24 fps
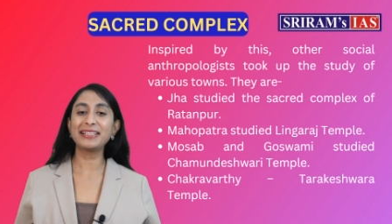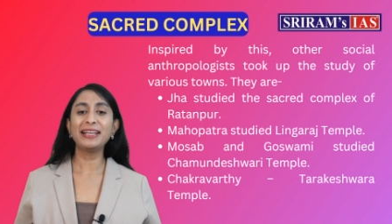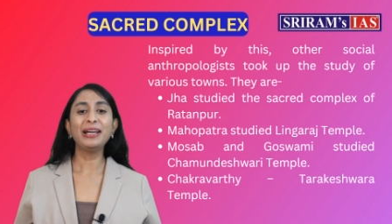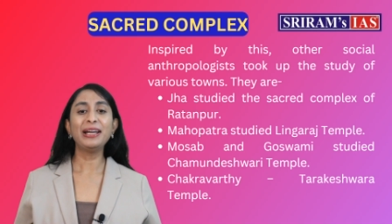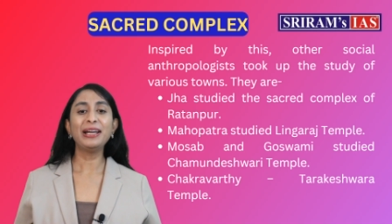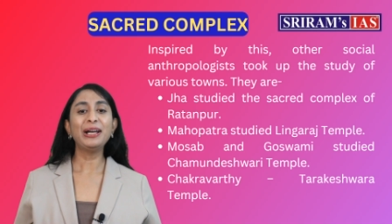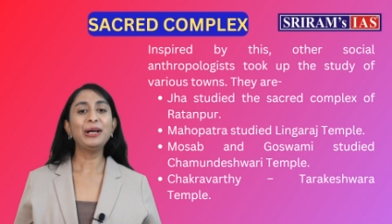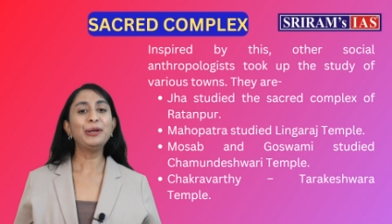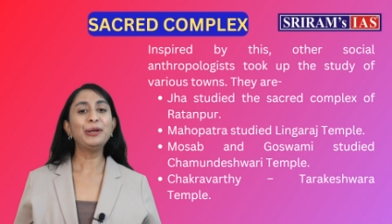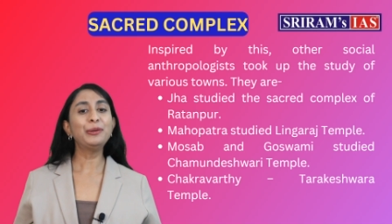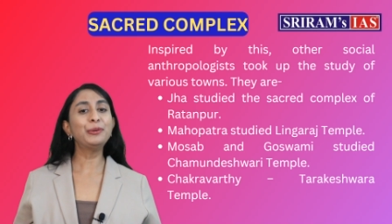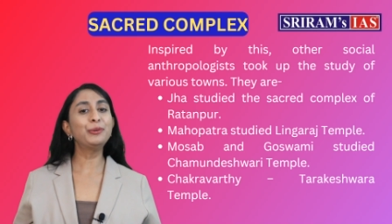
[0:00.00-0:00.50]

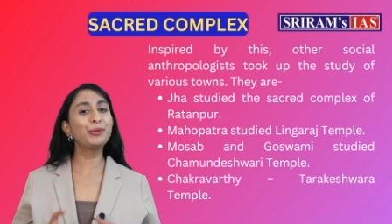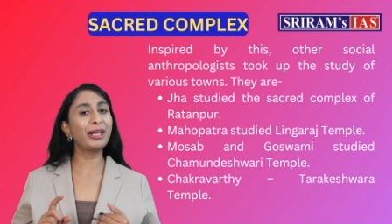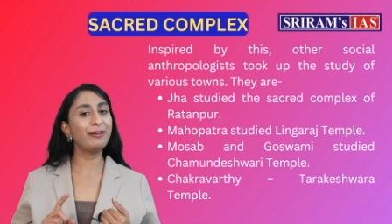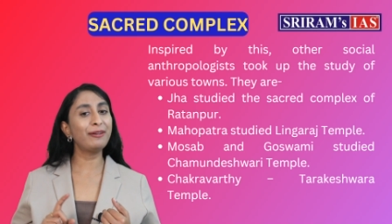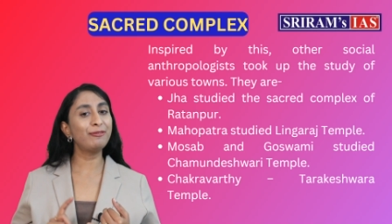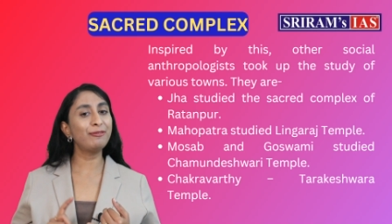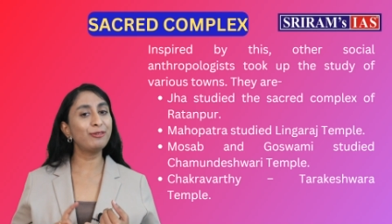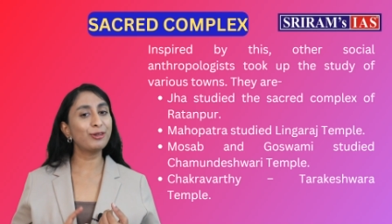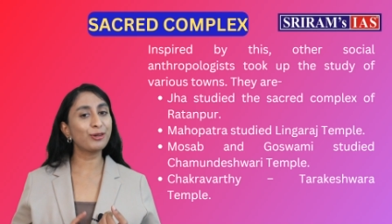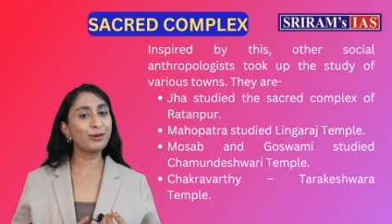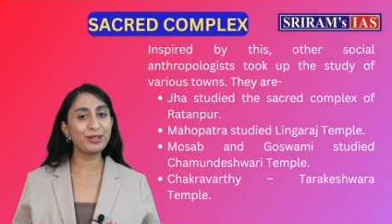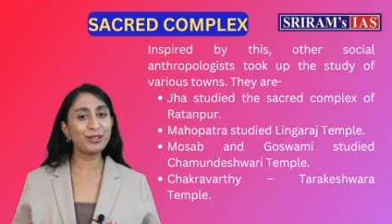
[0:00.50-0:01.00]
Who gave the
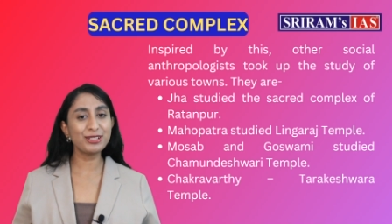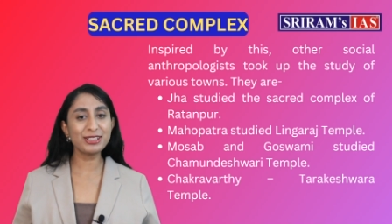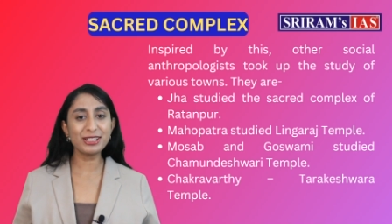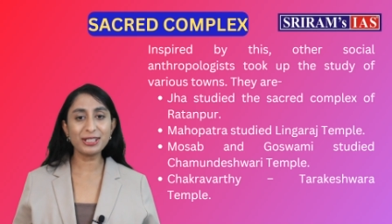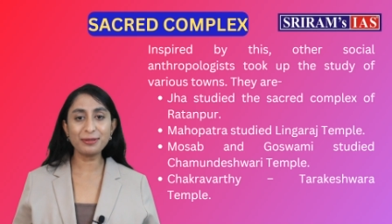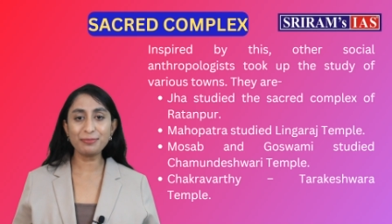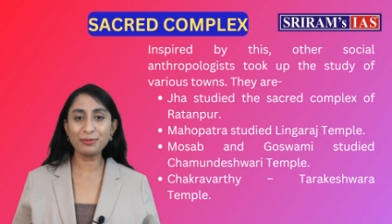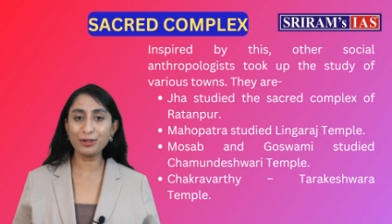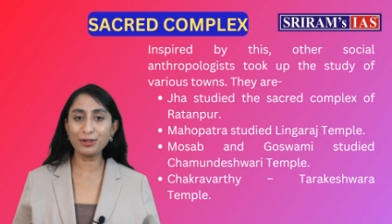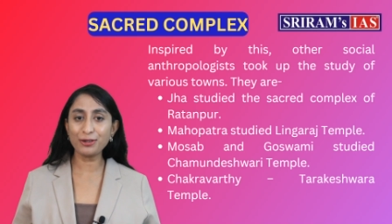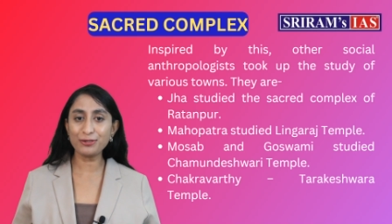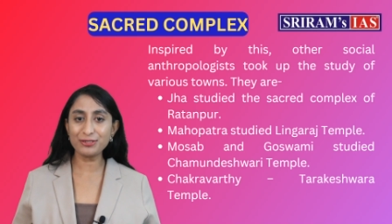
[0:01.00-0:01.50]
concept
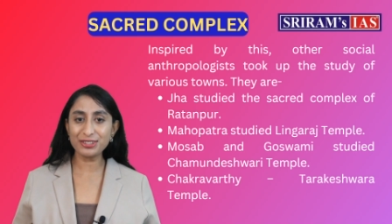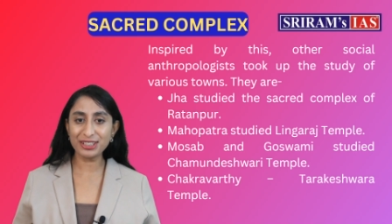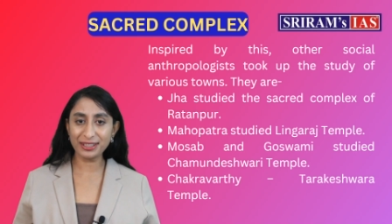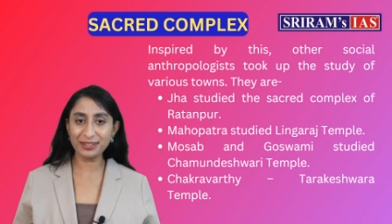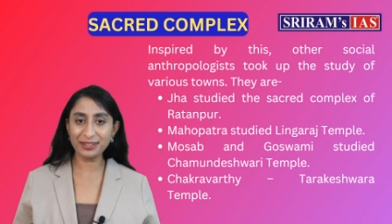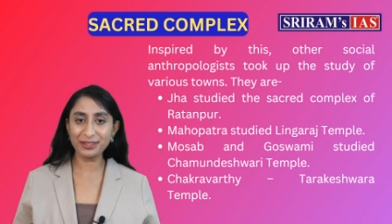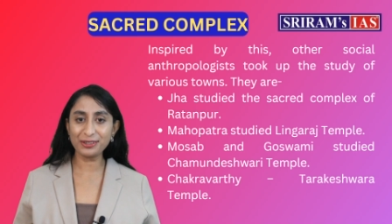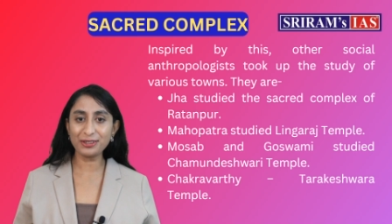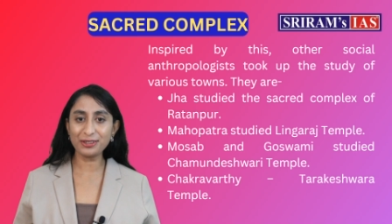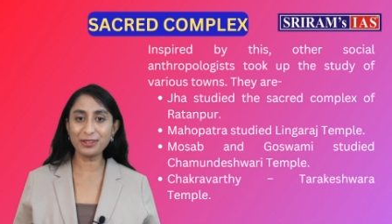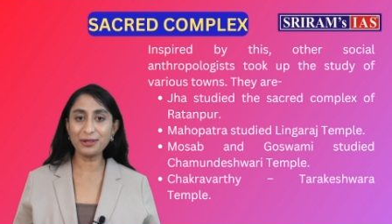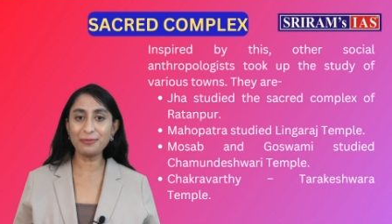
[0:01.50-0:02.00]
of sacred
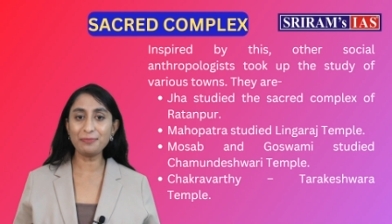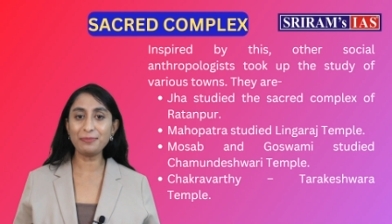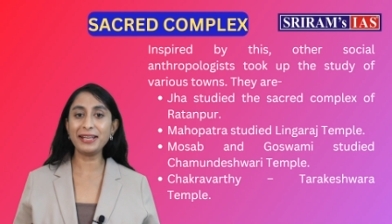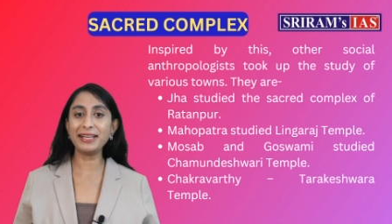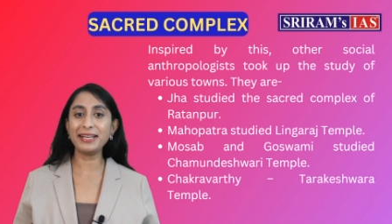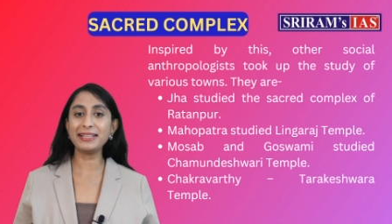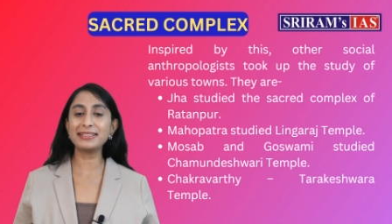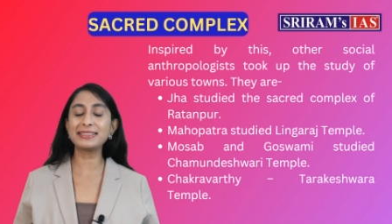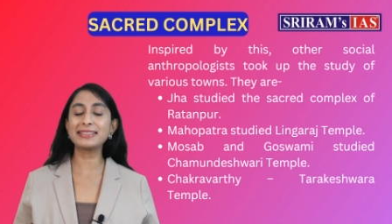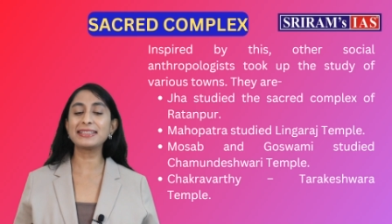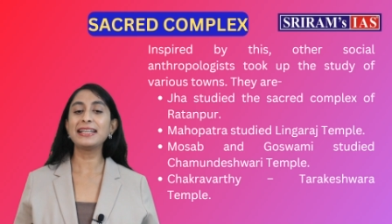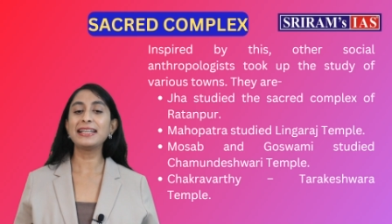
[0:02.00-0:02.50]
complex,